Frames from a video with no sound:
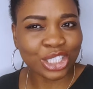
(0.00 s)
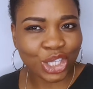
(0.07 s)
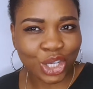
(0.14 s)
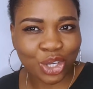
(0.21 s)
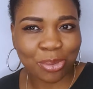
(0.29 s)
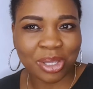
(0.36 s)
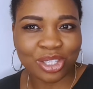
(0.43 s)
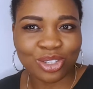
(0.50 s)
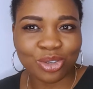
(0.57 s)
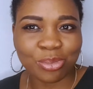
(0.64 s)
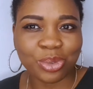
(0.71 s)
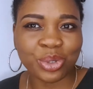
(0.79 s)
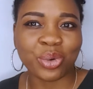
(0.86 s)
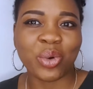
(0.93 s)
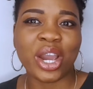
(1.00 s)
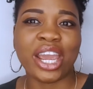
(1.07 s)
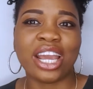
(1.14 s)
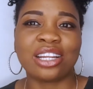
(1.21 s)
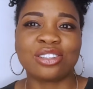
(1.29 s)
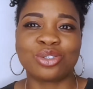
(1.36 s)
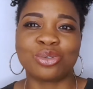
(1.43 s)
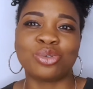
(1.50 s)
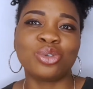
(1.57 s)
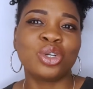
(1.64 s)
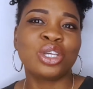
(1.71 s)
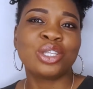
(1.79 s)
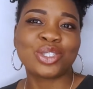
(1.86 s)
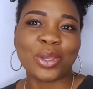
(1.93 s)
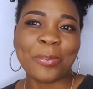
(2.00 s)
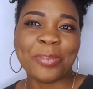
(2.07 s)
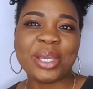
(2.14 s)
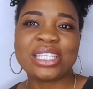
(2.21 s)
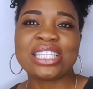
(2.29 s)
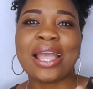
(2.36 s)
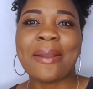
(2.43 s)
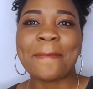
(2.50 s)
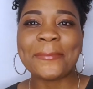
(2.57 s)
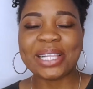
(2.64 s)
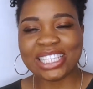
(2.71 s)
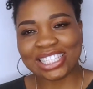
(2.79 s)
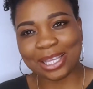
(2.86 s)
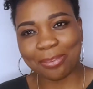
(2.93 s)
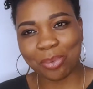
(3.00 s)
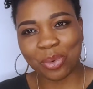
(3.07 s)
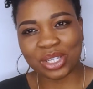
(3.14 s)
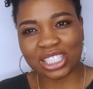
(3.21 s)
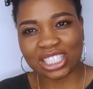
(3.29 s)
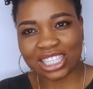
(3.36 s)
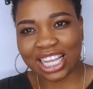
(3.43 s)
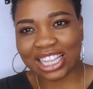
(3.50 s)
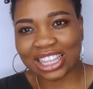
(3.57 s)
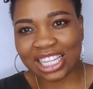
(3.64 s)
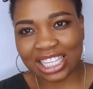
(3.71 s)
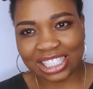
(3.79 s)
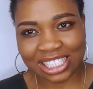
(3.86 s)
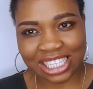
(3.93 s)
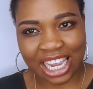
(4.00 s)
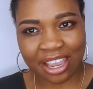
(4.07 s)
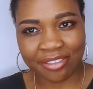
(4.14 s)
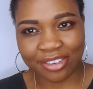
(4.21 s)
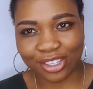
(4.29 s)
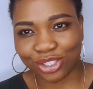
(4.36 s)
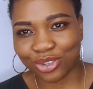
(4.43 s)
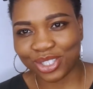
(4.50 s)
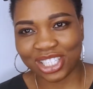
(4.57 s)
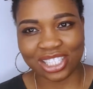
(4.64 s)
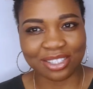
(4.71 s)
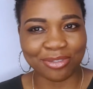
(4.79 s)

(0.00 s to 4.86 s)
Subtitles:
documents you'll be required to submit, please keep watching and let's dive into this